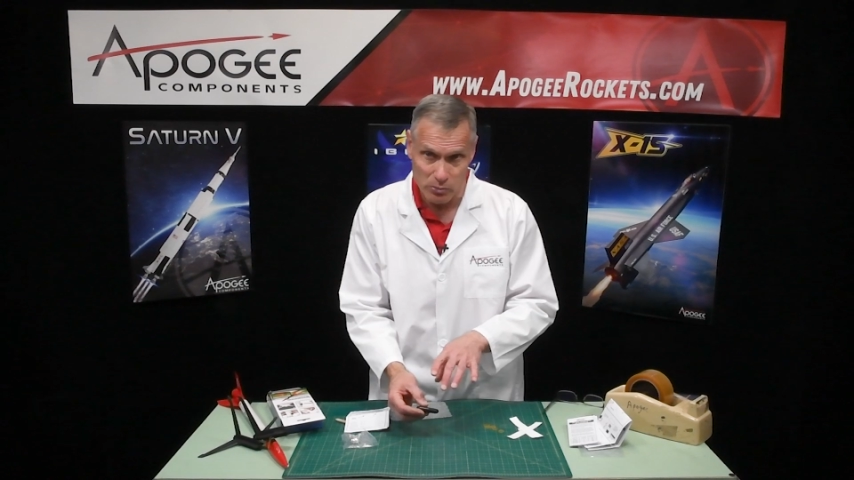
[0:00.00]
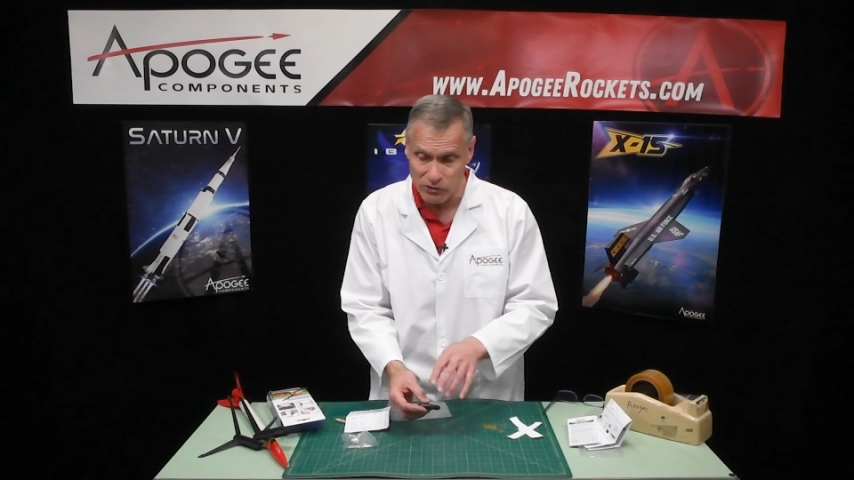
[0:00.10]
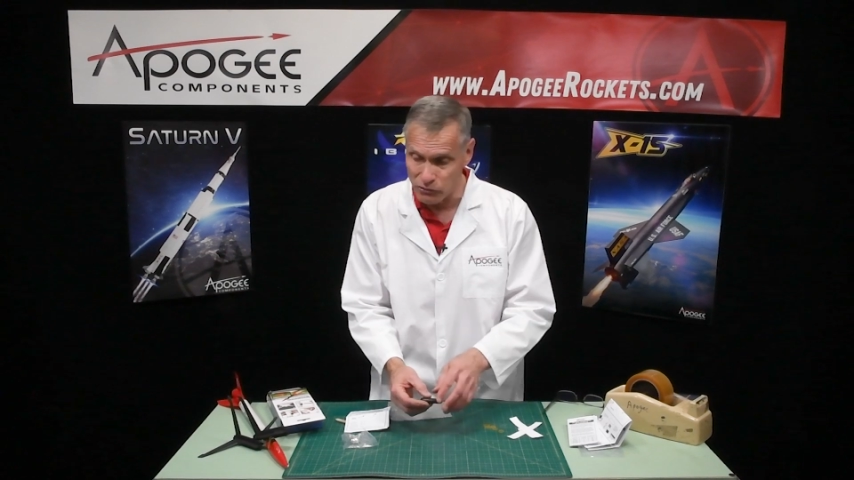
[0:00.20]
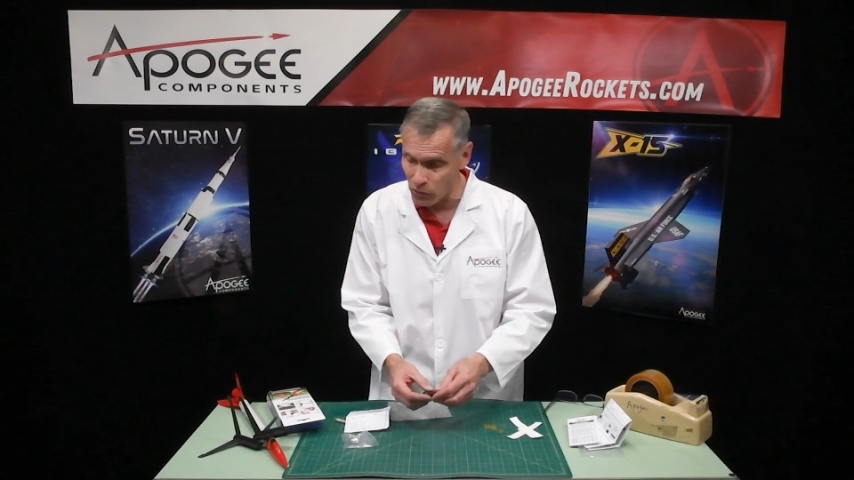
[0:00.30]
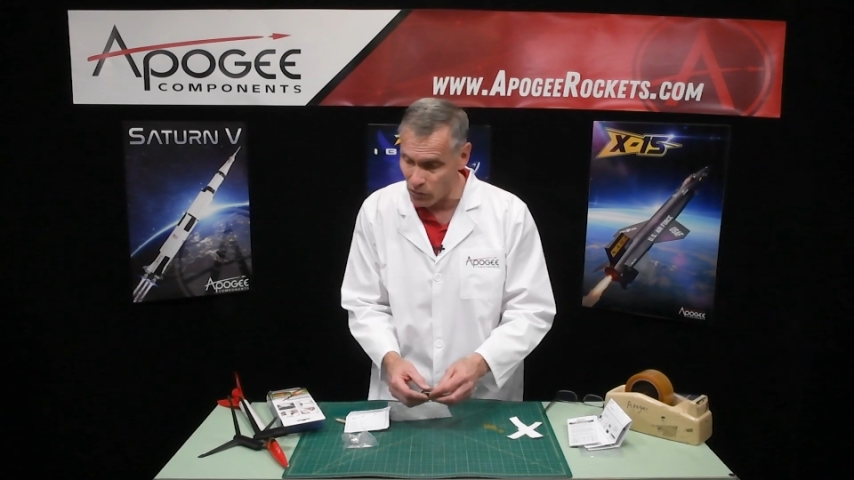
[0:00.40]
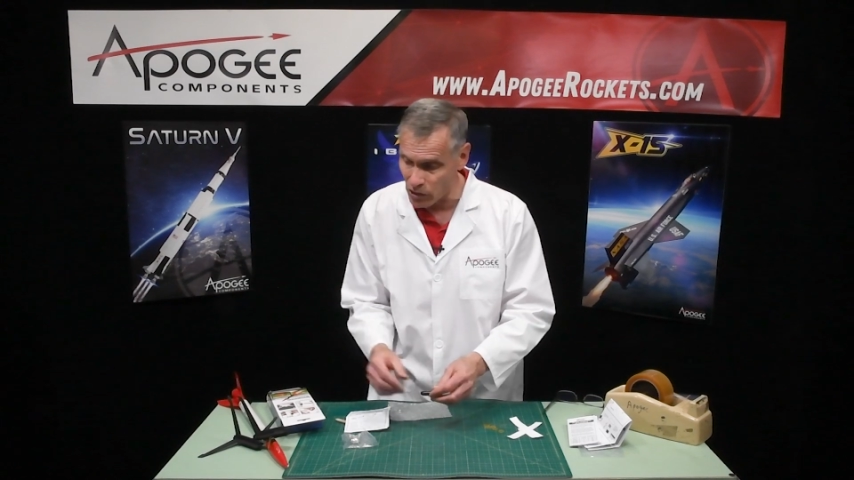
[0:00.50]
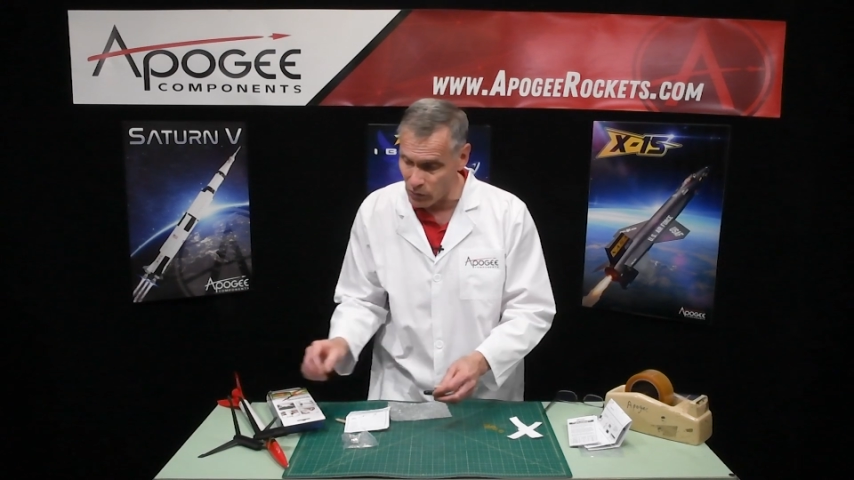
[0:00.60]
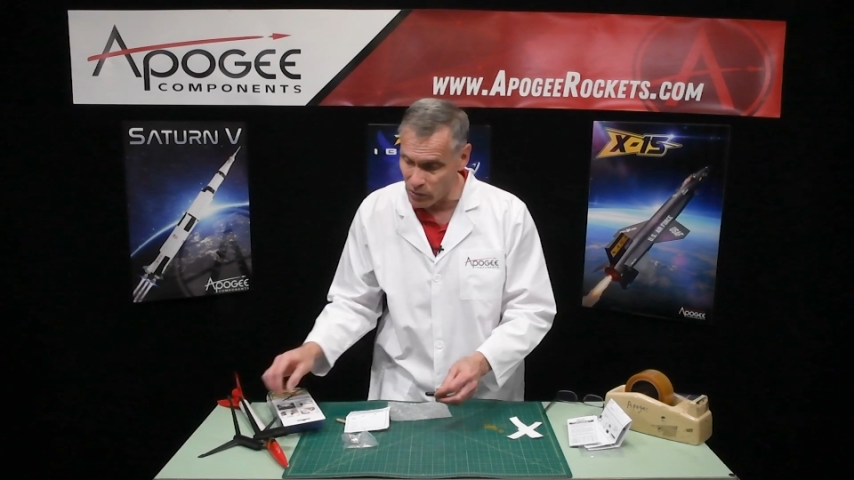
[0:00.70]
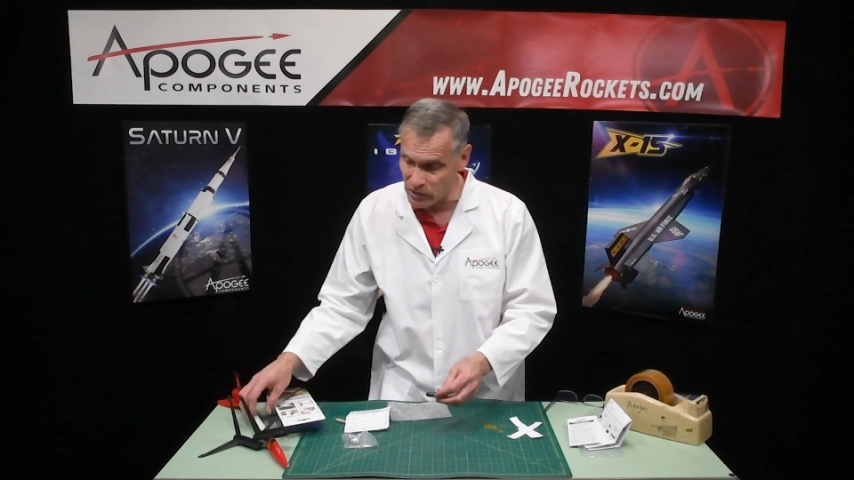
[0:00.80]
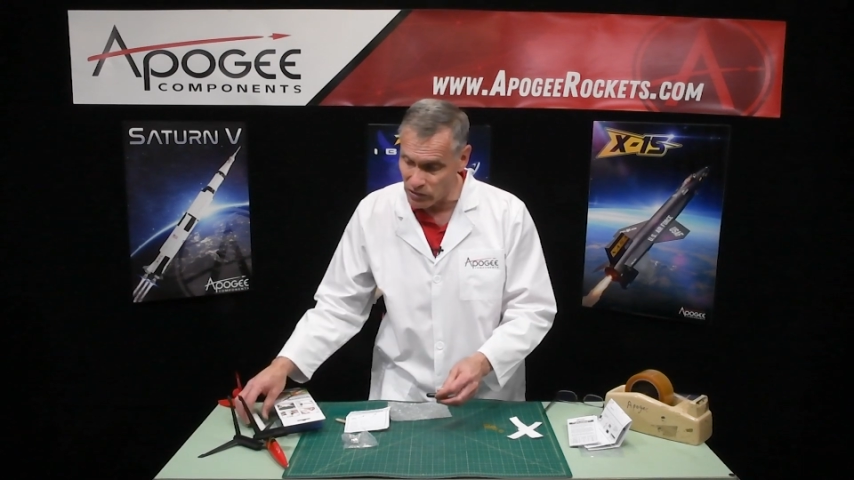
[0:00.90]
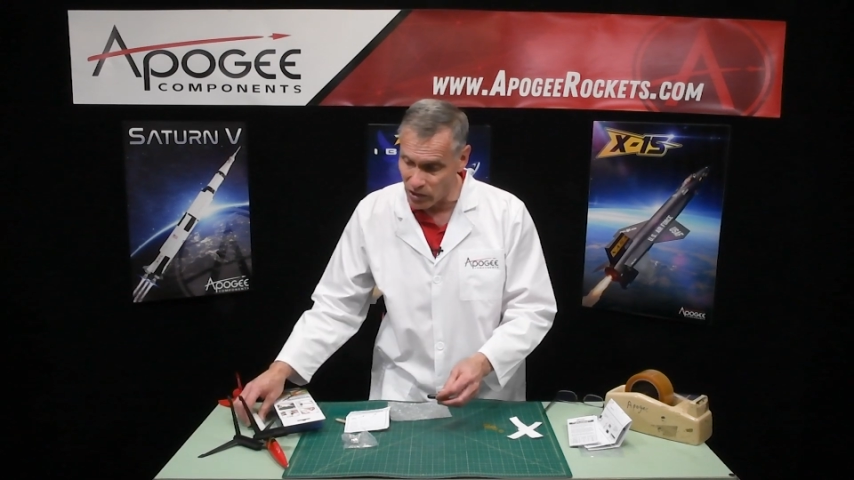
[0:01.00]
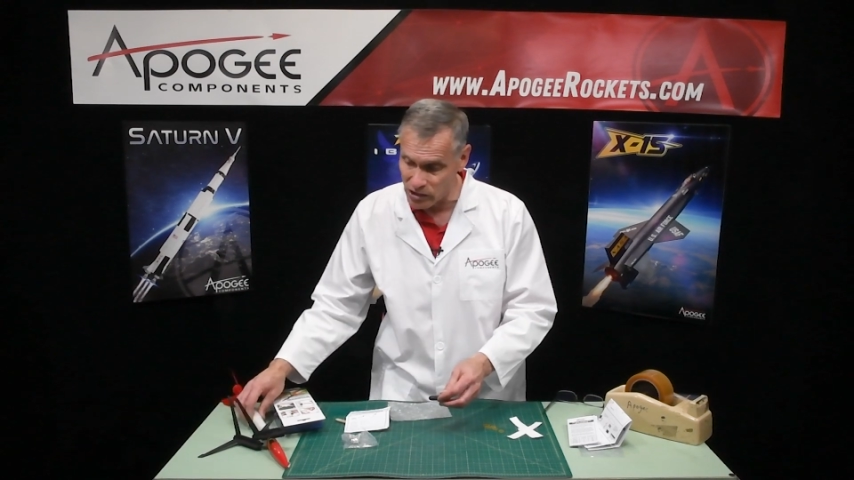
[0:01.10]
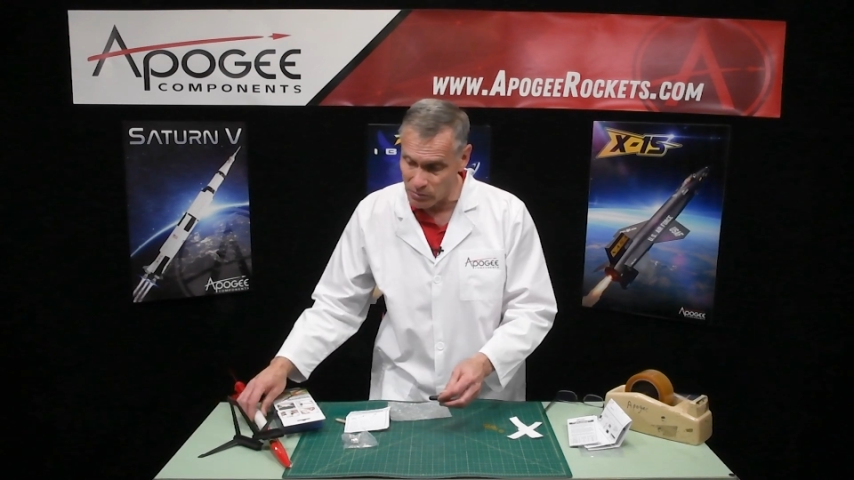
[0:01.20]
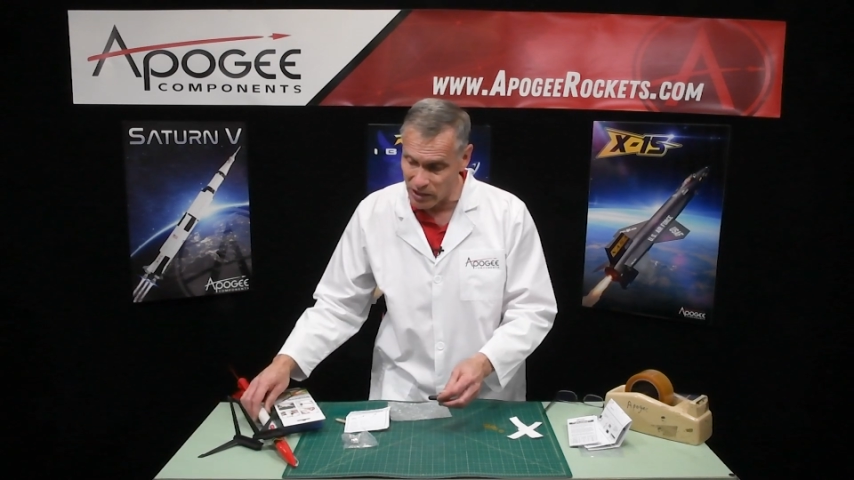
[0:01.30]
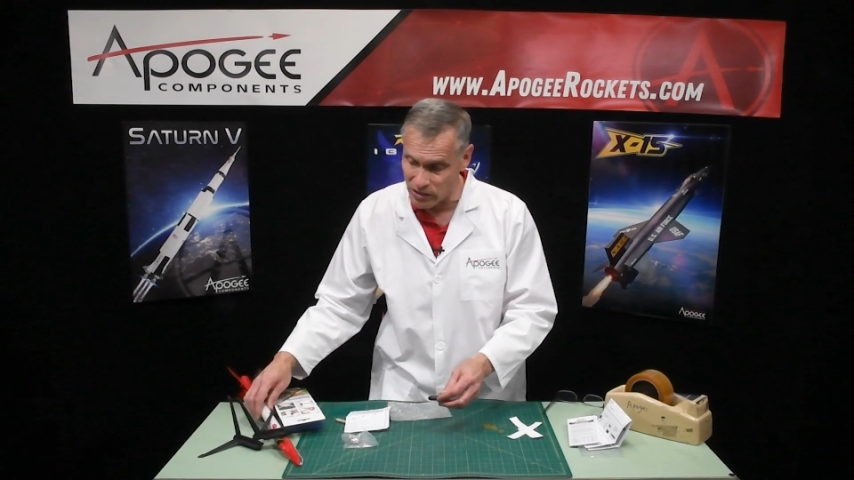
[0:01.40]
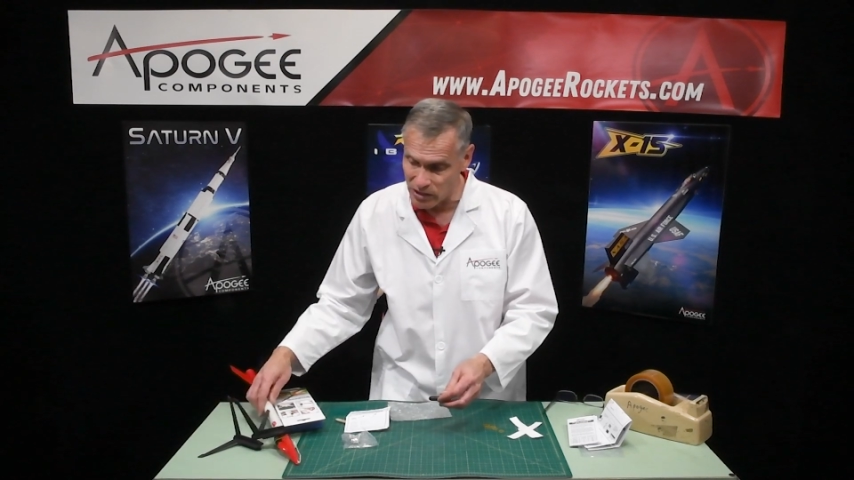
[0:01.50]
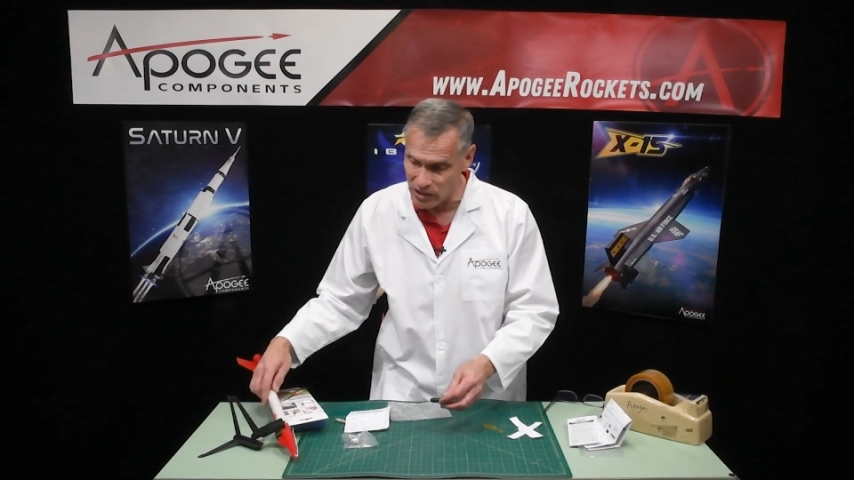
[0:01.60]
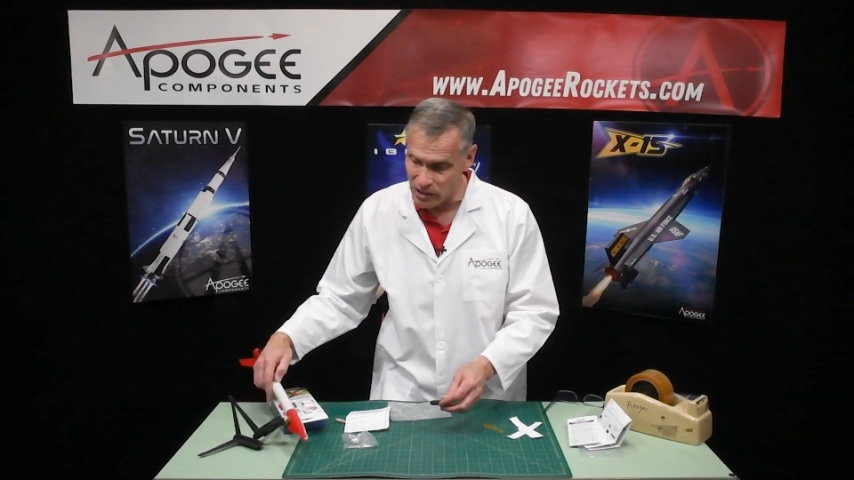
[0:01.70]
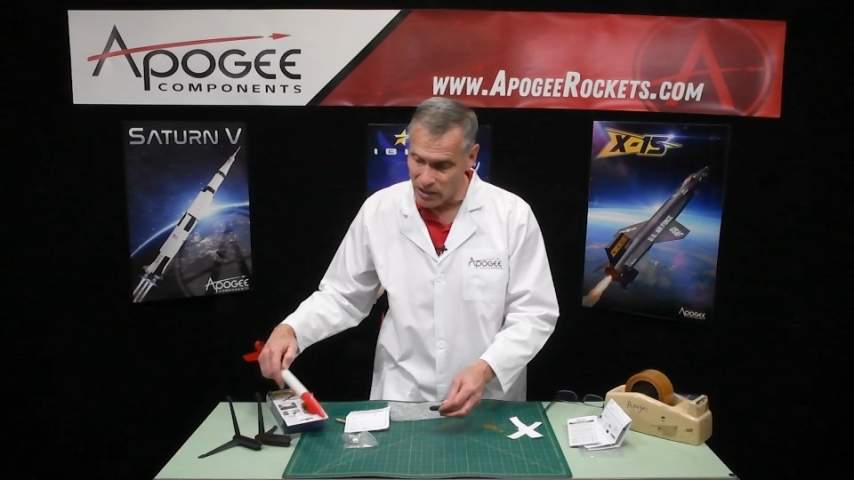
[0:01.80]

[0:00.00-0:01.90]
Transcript: before when we talked about the